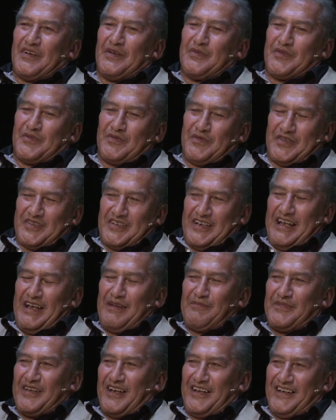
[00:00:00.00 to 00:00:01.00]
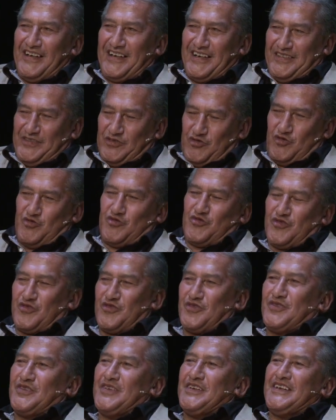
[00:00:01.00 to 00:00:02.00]
was lambtailing,
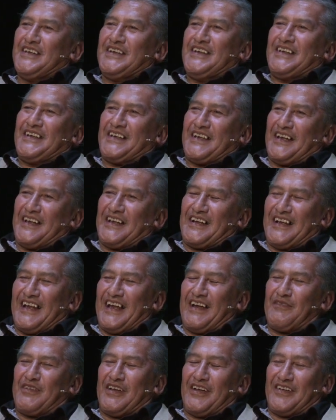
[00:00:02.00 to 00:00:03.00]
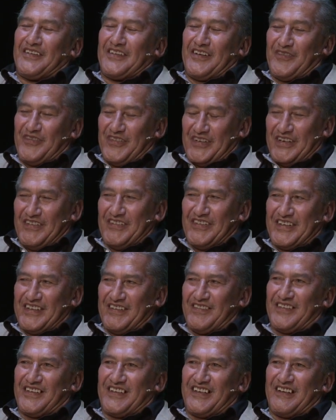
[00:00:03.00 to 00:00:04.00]
cutting lambtails off and giving
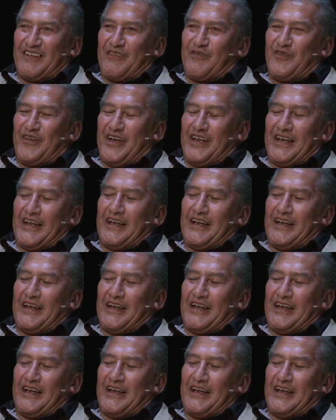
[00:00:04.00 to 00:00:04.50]
to the whānau.